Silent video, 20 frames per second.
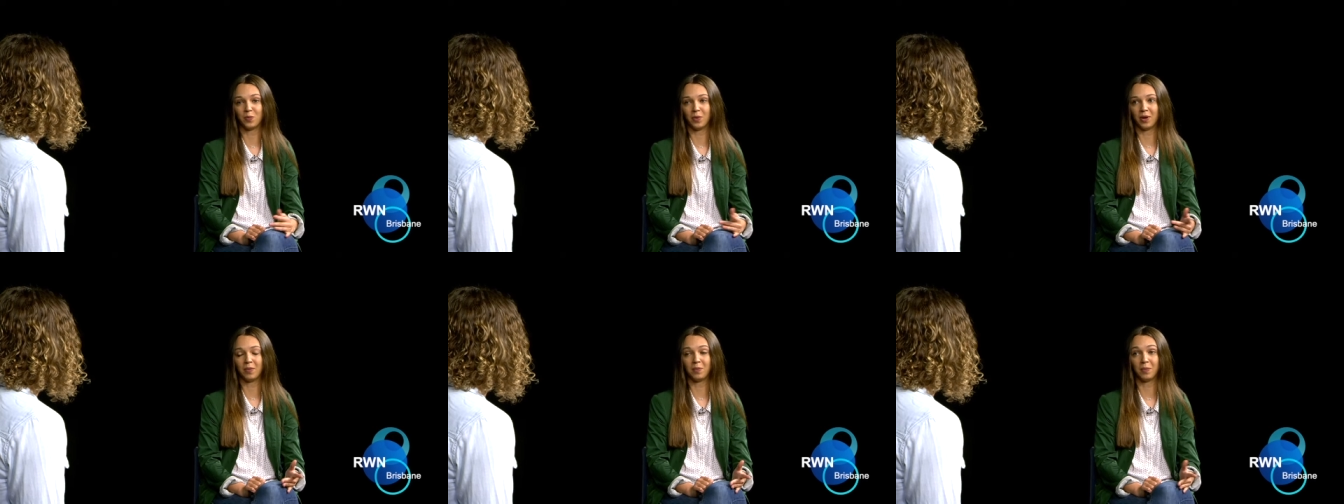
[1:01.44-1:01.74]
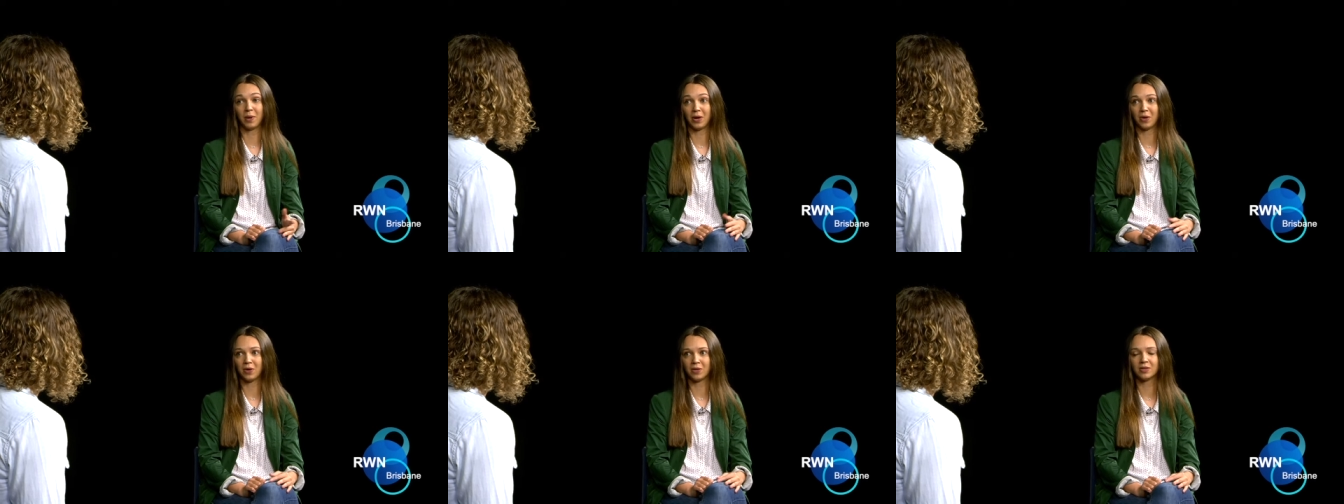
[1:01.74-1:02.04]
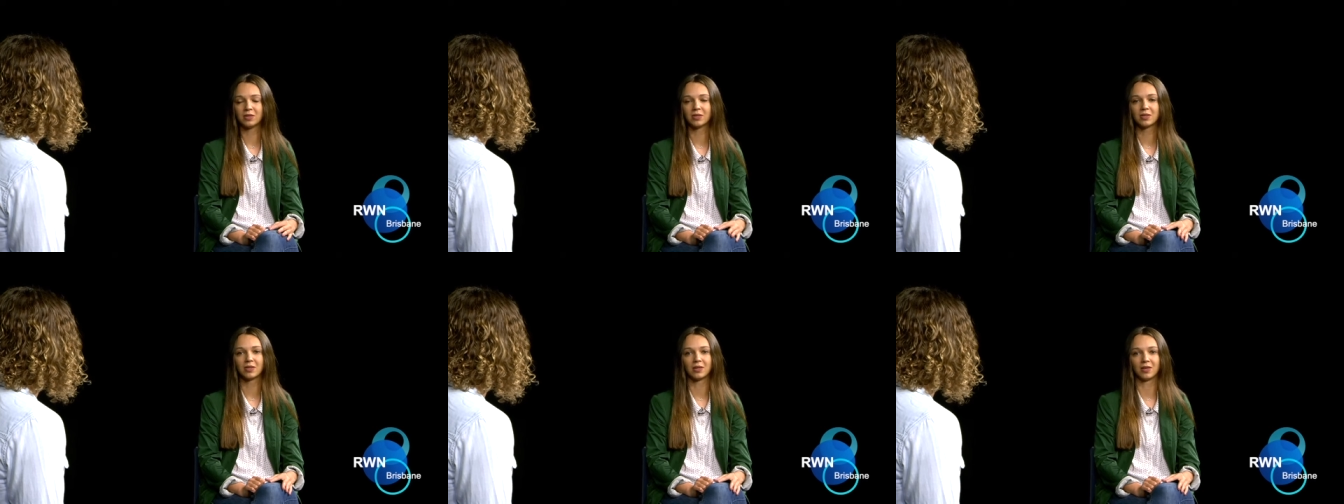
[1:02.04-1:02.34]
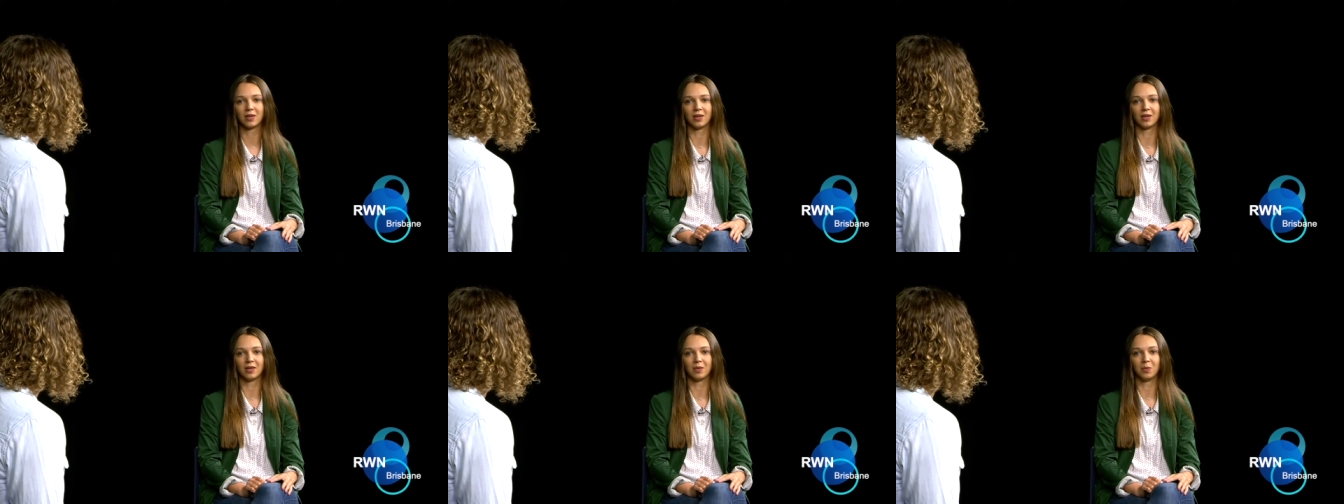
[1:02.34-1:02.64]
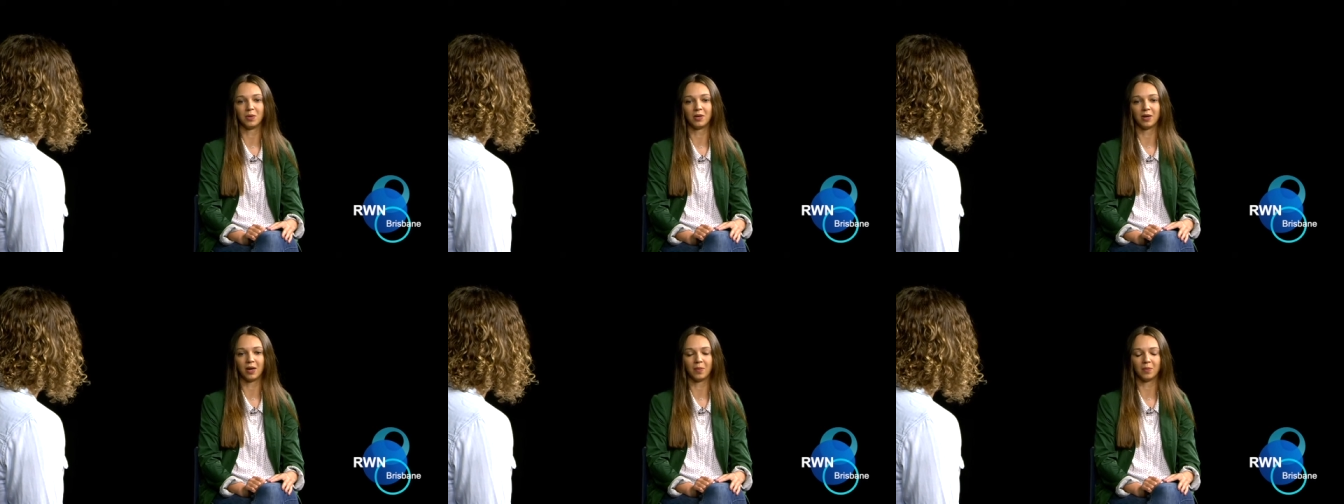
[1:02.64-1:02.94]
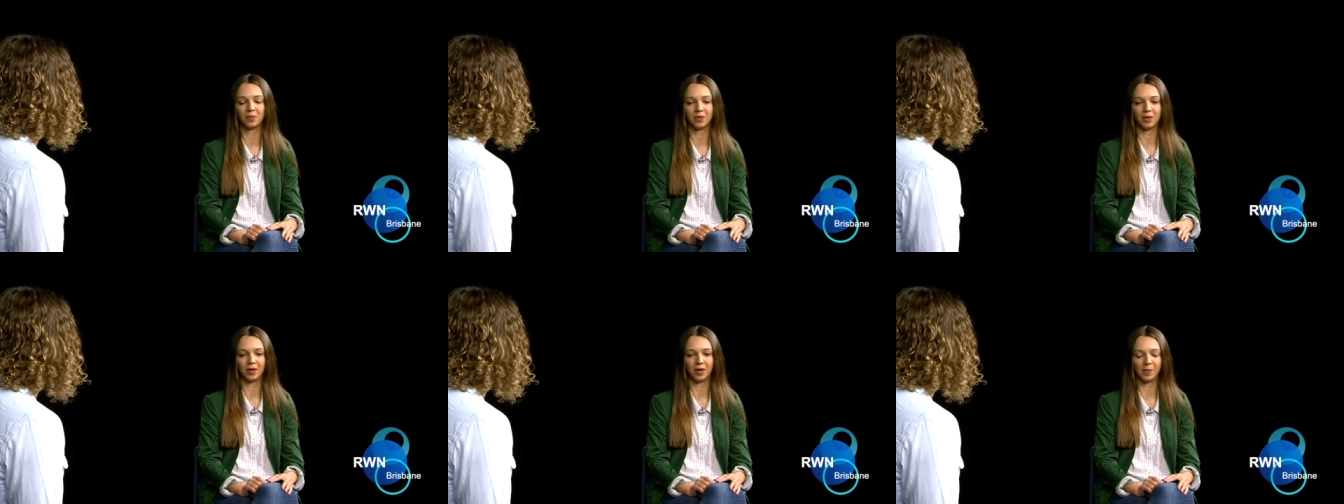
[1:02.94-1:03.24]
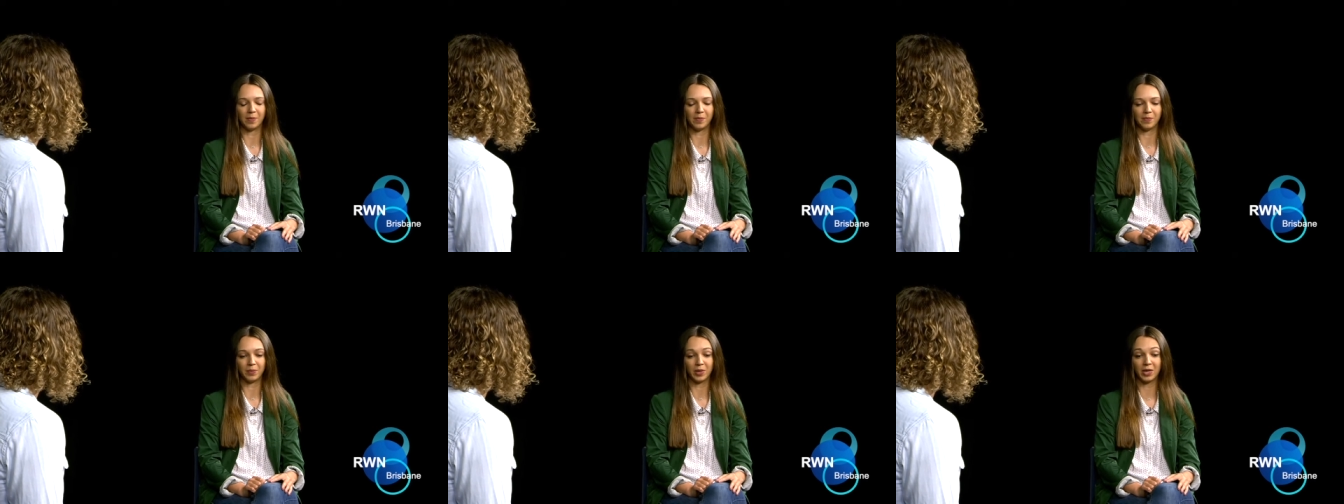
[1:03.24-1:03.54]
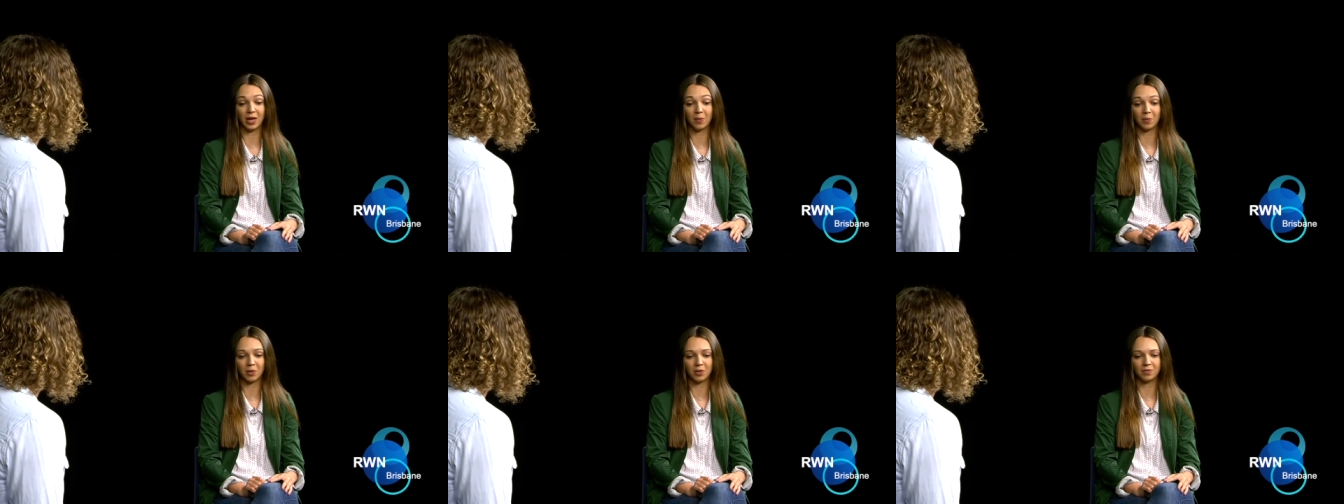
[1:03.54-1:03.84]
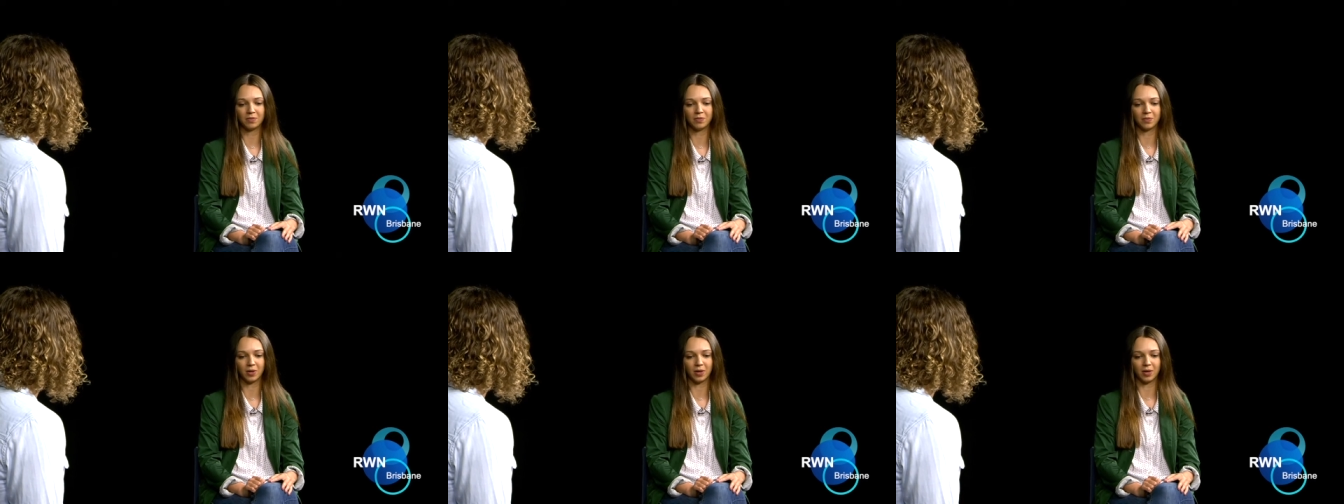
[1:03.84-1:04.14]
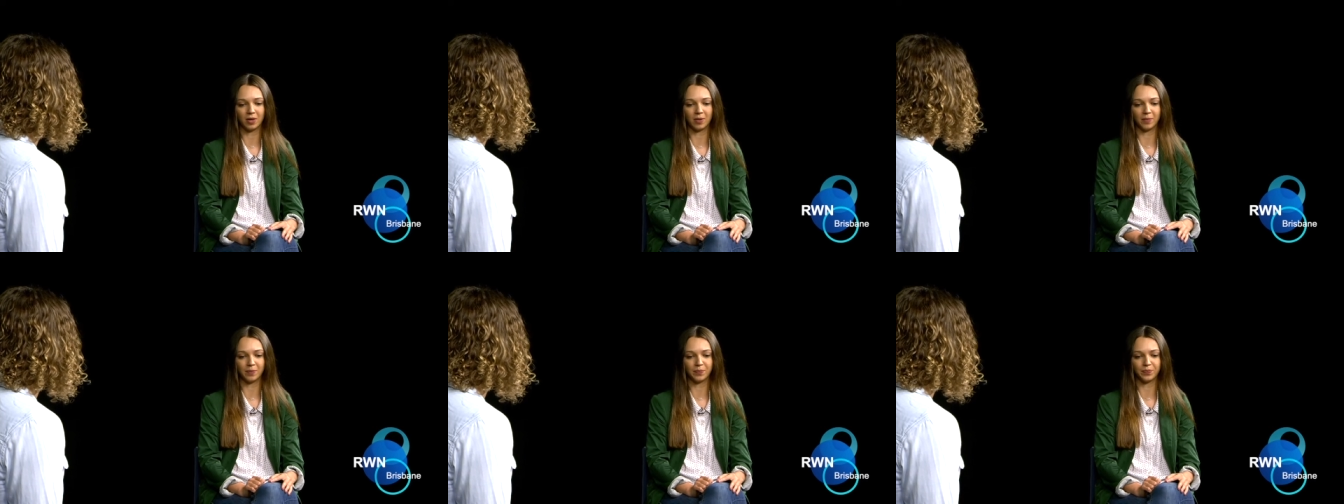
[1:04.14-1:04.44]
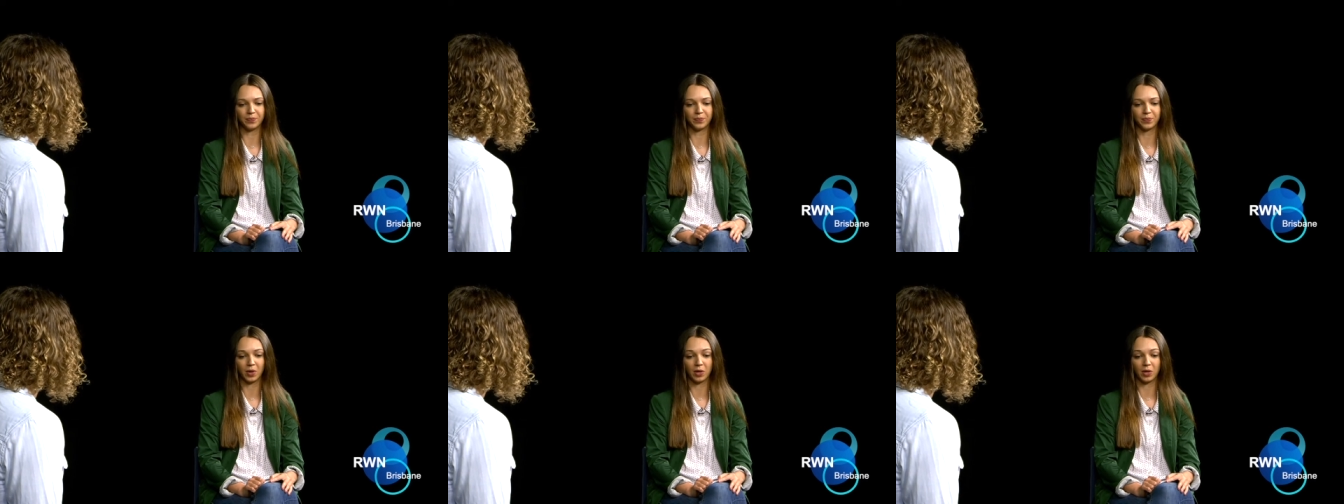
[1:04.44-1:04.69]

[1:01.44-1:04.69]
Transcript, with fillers: my parents, and I become, um, became a, um,